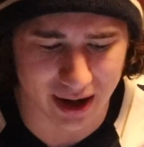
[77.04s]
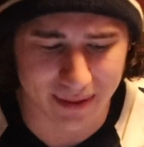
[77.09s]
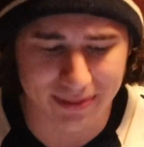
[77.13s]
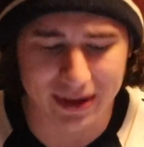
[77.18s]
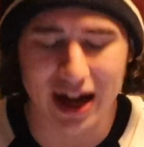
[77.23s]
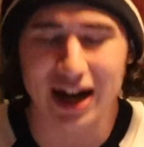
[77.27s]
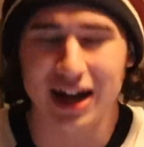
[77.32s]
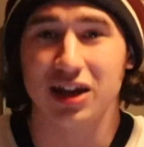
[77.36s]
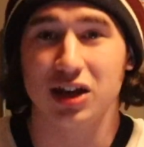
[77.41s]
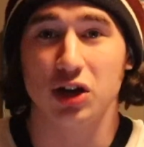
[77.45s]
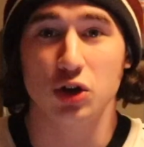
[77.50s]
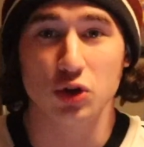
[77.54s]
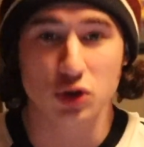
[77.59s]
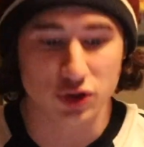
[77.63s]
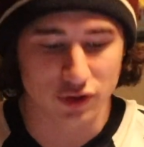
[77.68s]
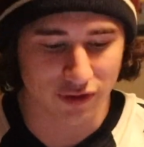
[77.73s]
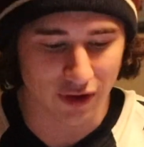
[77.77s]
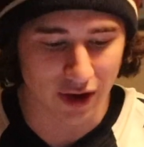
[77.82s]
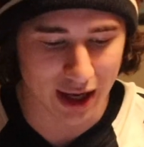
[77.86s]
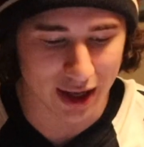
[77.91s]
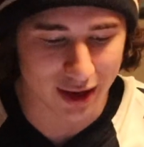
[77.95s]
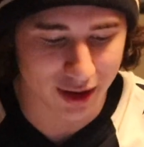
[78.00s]
I'm not a huge
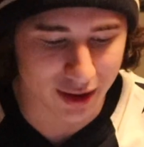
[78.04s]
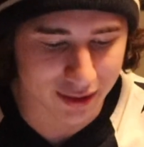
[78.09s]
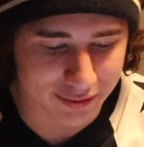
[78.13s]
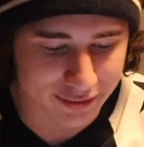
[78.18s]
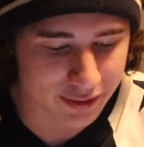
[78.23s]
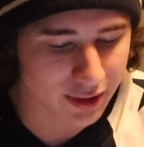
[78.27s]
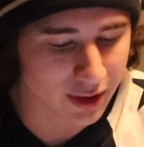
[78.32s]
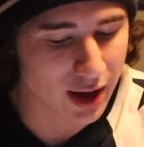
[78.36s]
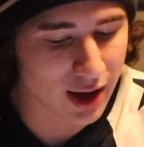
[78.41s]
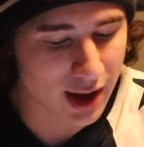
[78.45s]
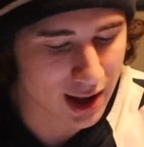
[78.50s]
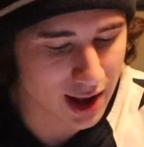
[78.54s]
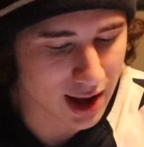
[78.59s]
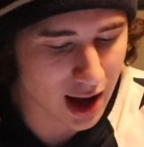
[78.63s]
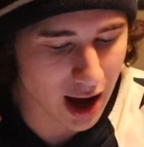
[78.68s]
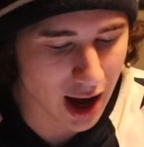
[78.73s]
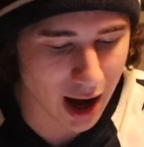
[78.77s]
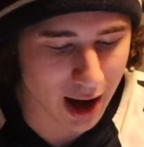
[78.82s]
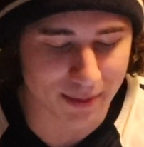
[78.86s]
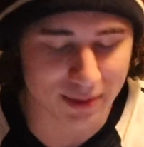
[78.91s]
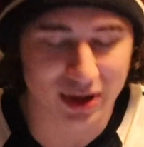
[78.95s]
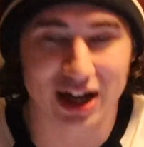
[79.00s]
fan of.
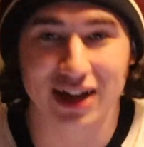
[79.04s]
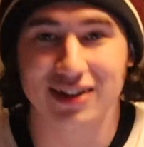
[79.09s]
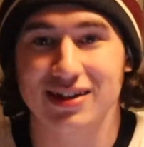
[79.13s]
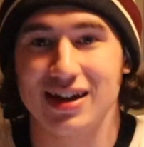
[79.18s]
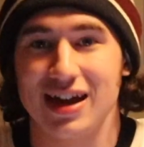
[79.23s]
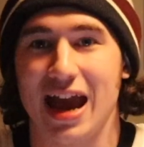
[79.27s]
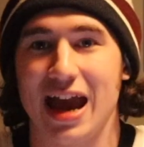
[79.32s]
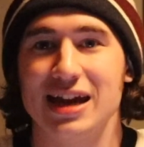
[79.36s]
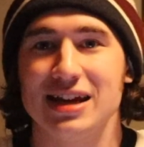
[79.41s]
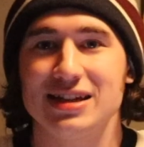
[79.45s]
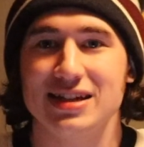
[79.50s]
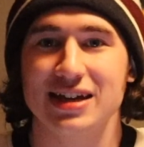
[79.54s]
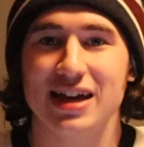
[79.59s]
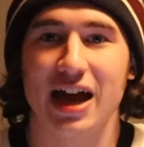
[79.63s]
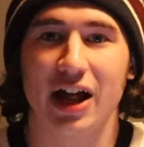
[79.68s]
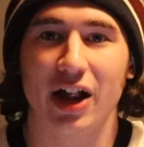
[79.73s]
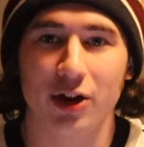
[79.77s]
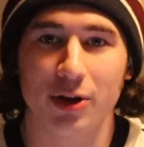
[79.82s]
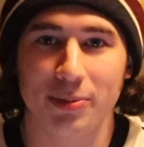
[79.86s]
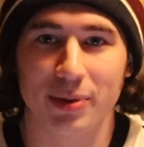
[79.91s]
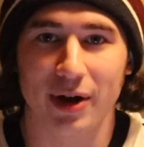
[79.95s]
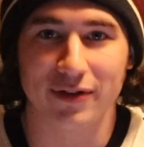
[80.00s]
Um, you got the
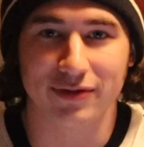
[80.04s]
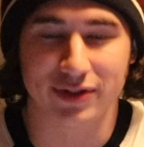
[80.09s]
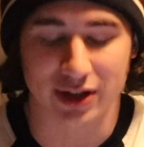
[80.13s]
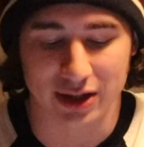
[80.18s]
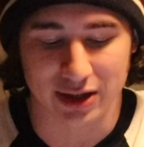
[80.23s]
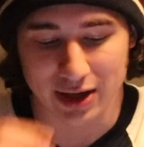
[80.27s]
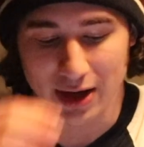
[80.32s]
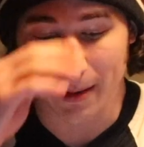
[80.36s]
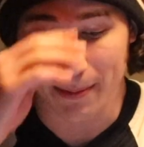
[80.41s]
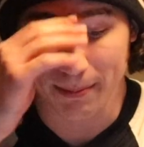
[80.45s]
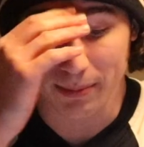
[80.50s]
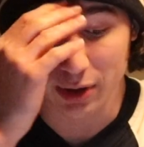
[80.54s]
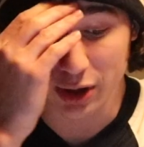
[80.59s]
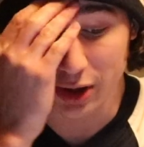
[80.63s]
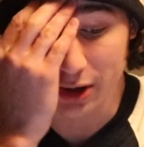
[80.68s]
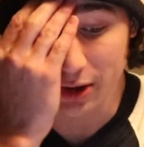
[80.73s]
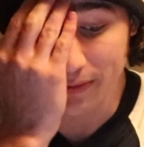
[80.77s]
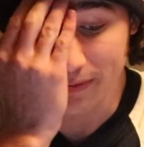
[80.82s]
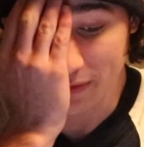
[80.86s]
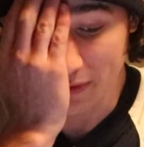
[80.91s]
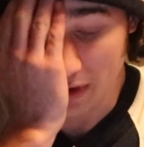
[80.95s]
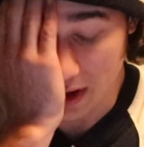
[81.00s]
ATL above the
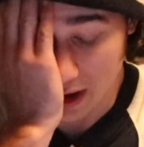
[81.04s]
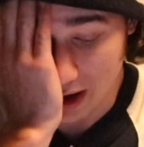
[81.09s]
number.